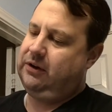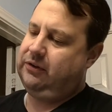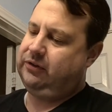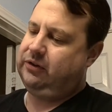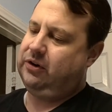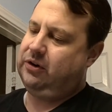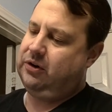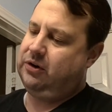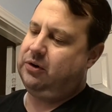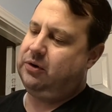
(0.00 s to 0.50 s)

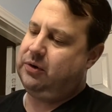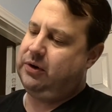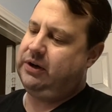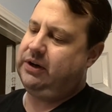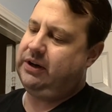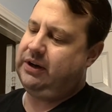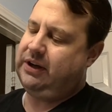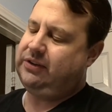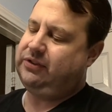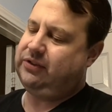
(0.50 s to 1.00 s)
So
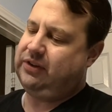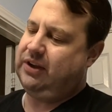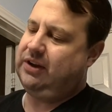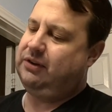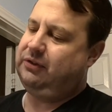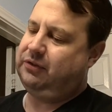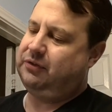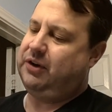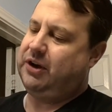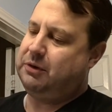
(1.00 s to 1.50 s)
I, it
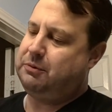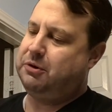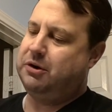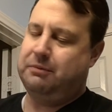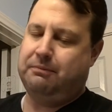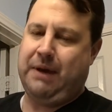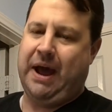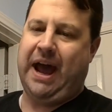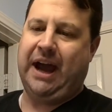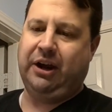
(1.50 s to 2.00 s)
was available
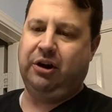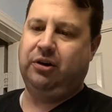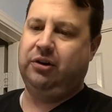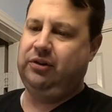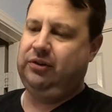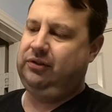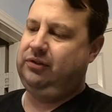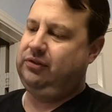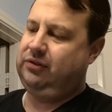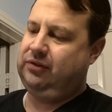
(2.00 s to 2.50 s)
at
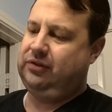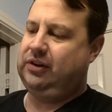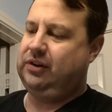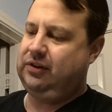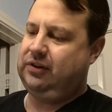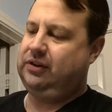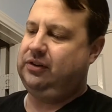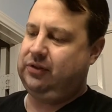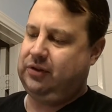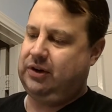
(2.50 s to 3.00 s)
Maggard, so
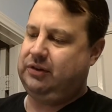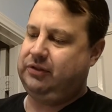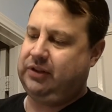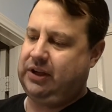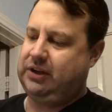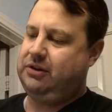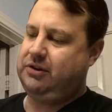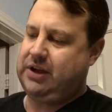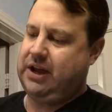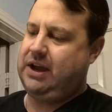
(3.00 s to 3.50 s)
I was
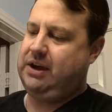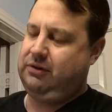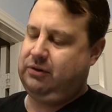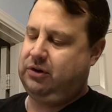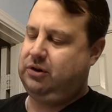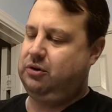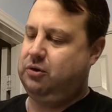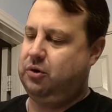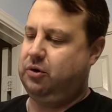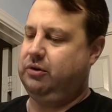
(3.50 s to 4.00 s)
like, okay,
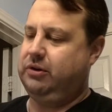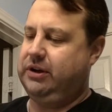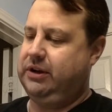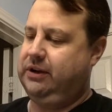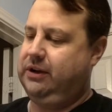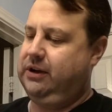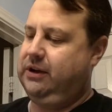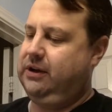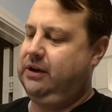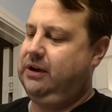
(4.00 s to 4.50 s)
I'll order
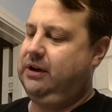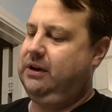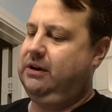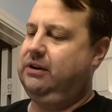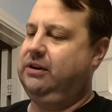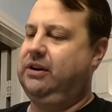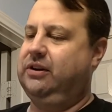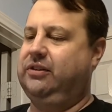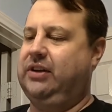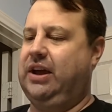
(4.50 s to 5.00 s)
it
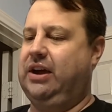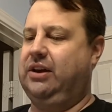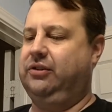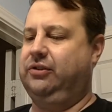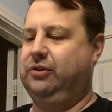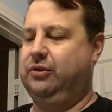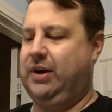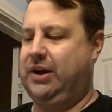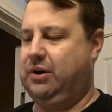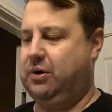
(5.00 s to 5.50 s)
because they
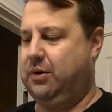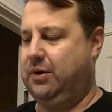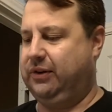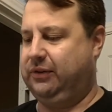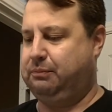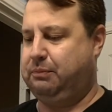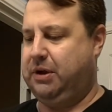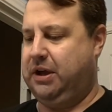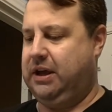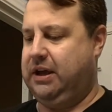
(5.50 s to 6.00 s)
also had
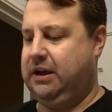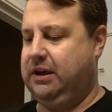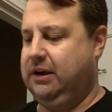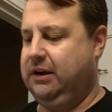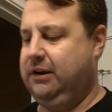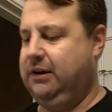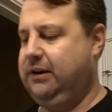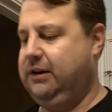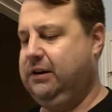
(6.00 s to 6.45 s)
OSP,